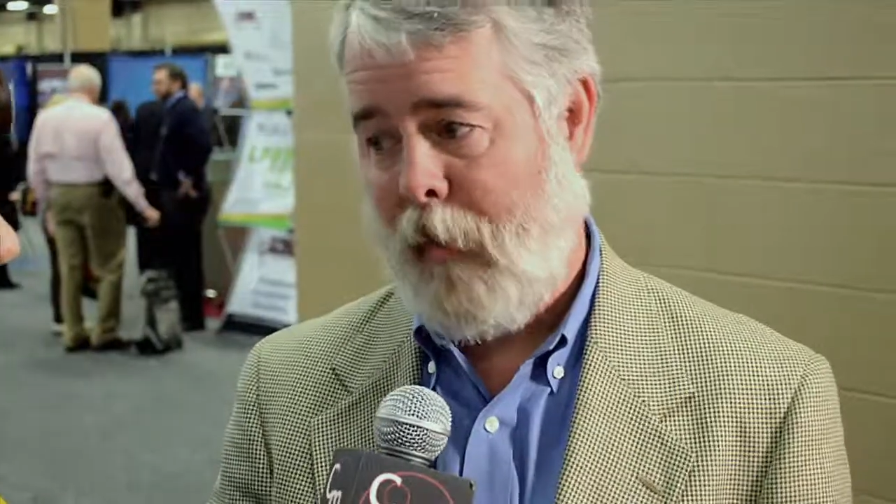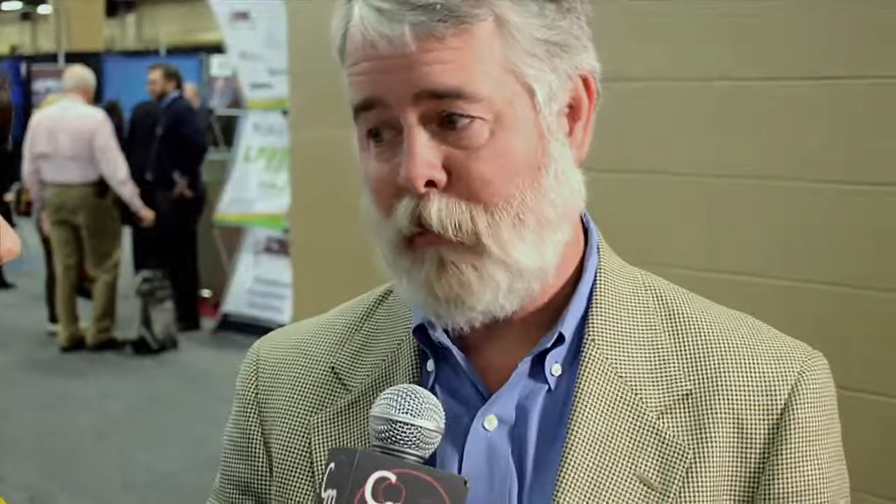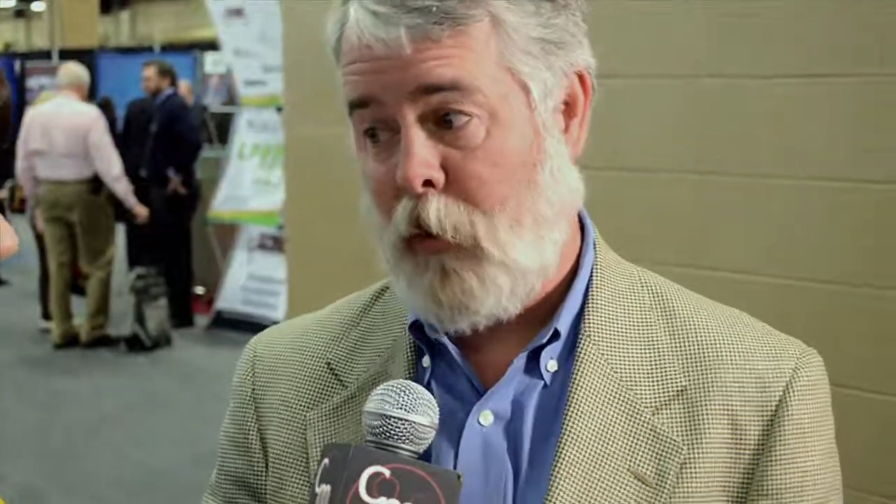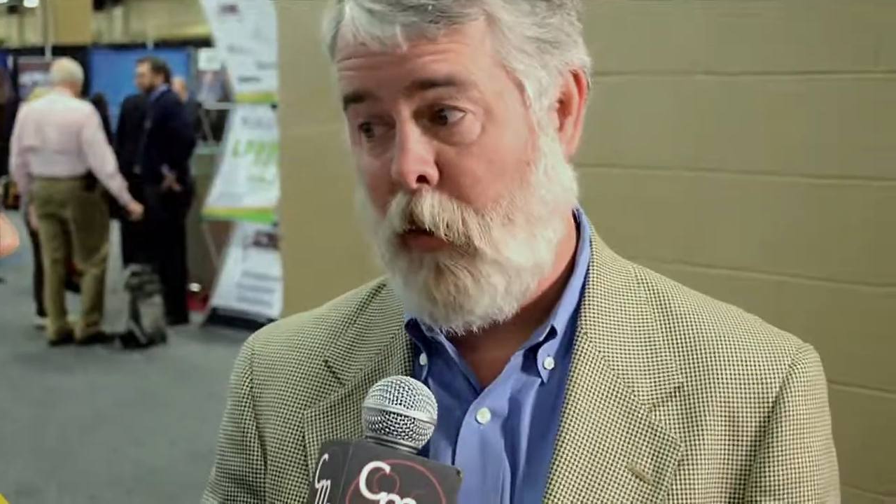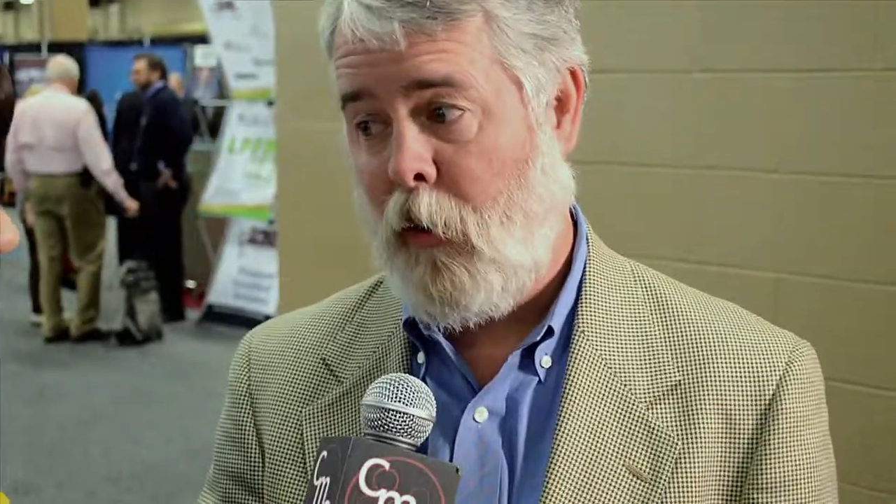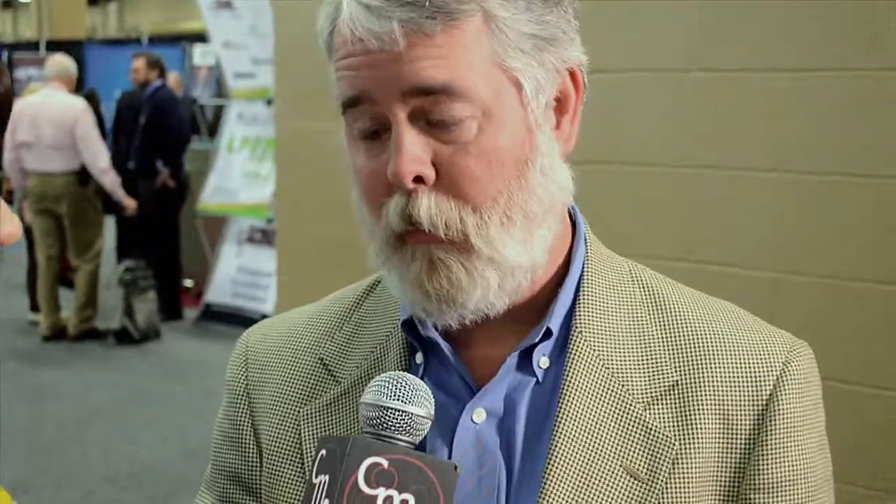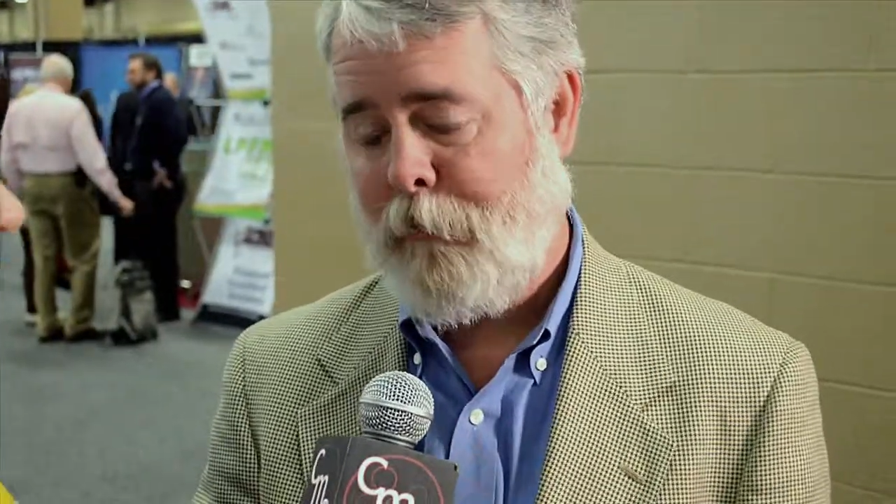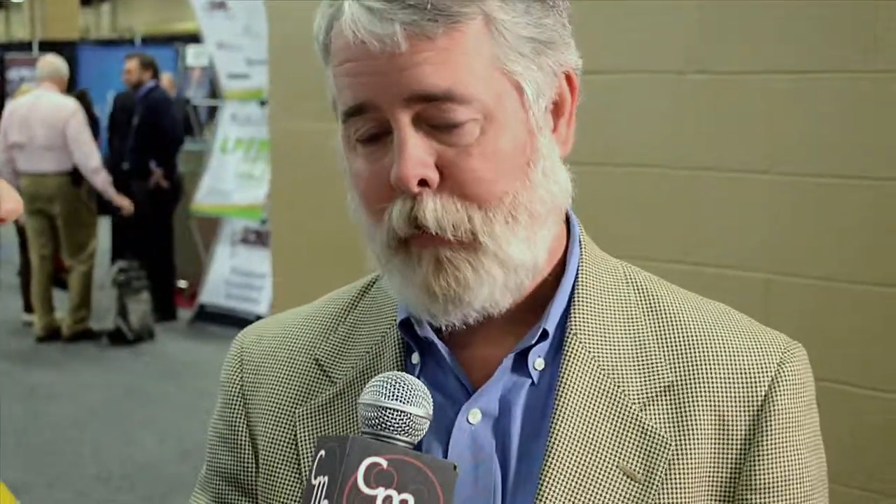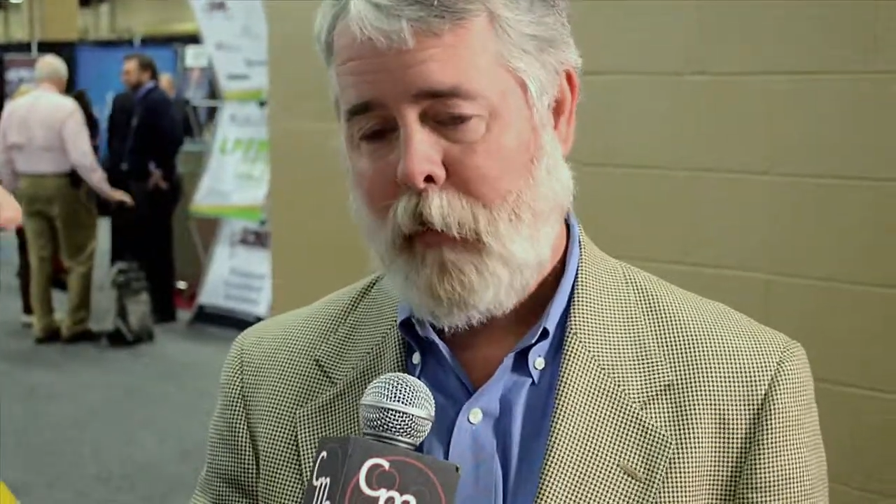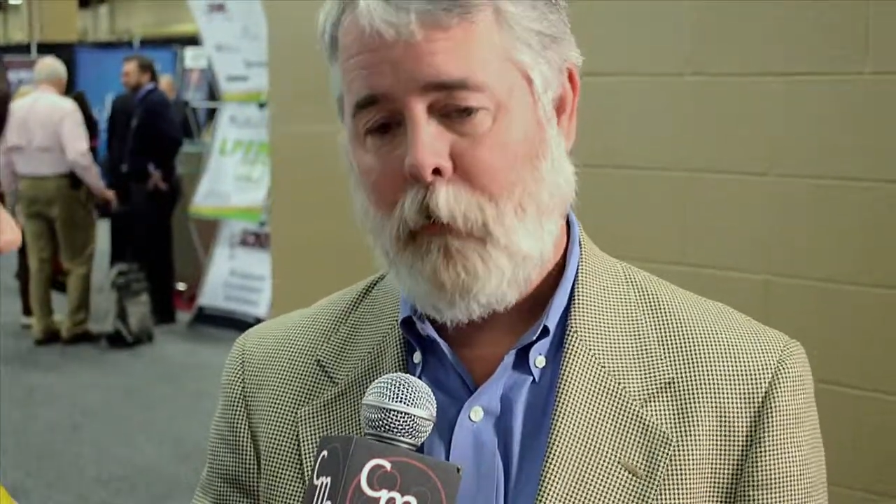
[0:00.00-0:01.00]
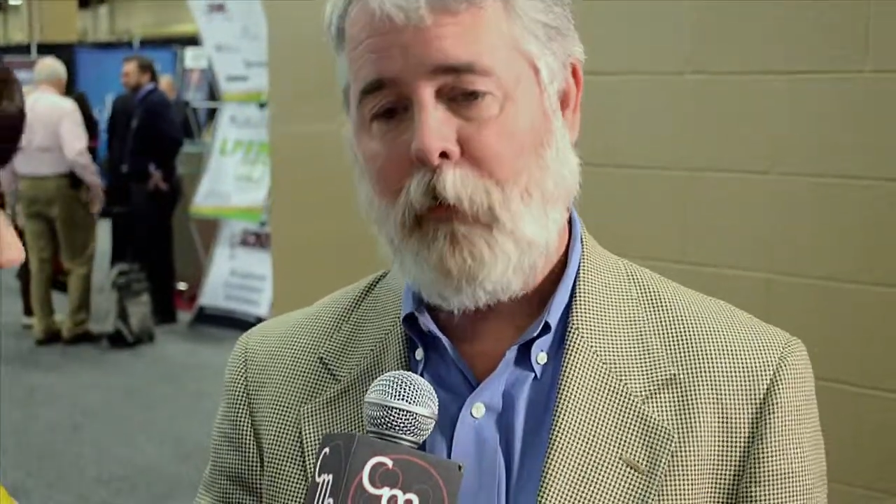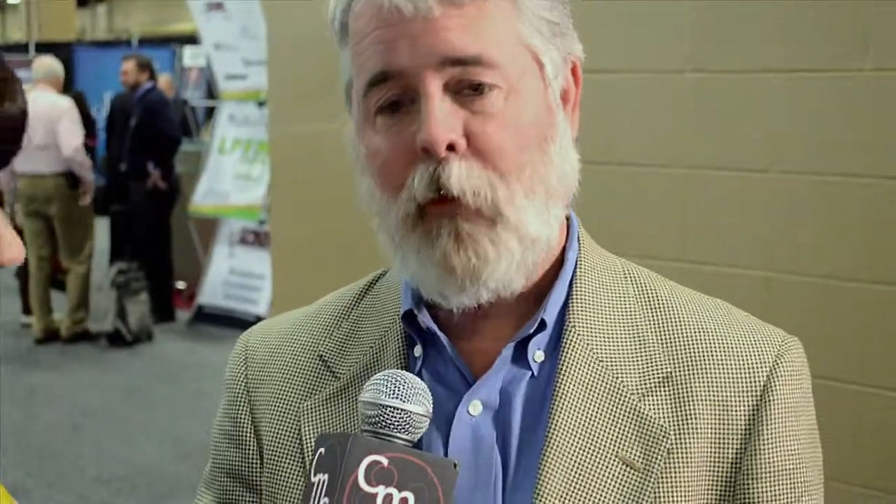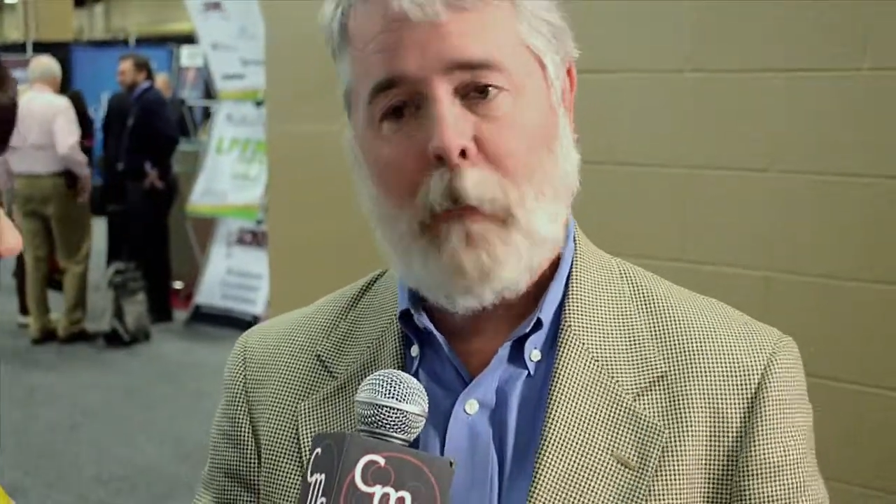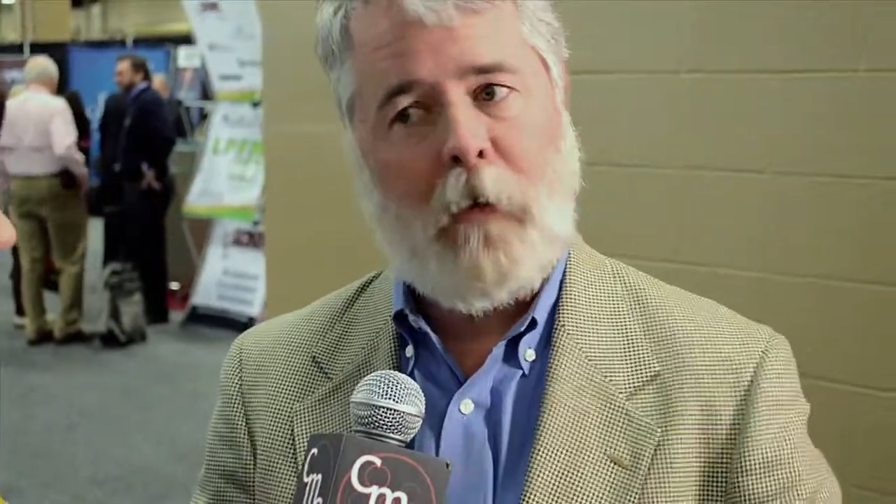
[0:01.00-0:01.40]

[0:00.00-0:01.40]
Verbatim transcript: that song, which he'll